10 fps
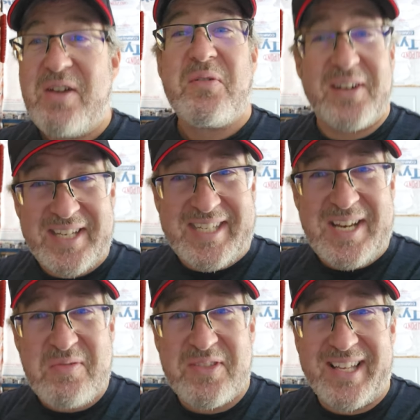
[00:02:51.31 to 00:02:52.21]
We're going to
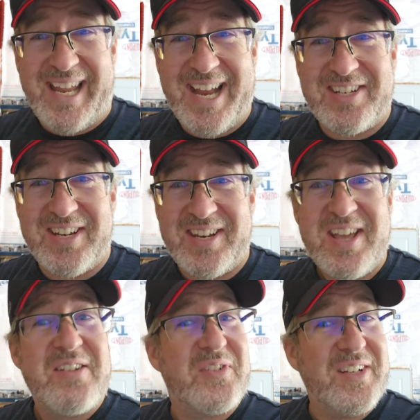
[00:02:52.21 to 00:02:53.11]
stick with the legend
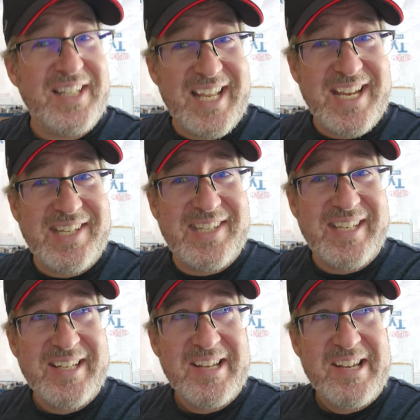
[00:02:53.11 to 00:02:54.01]
for at
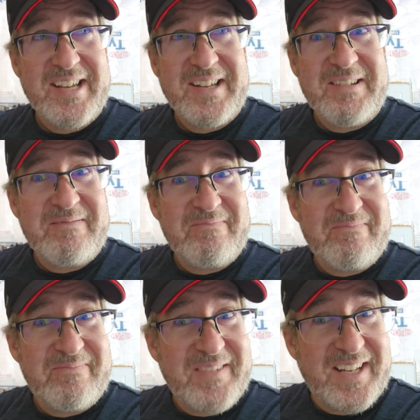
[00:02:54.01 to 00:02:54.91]
least
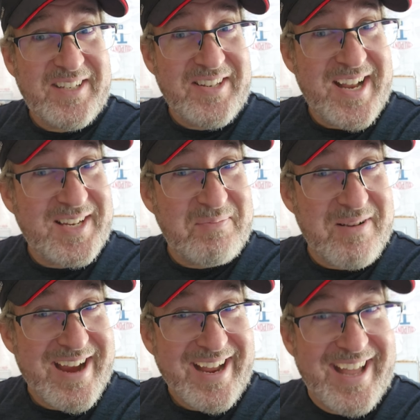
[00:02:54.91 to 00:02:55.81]
until next
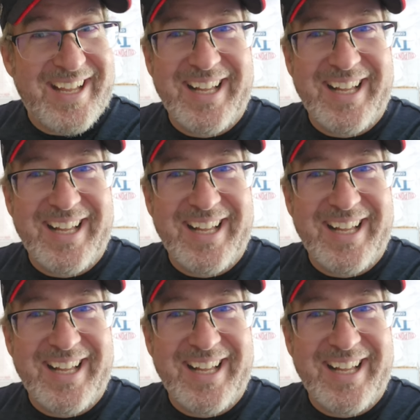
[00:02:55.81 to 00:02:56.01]
spring.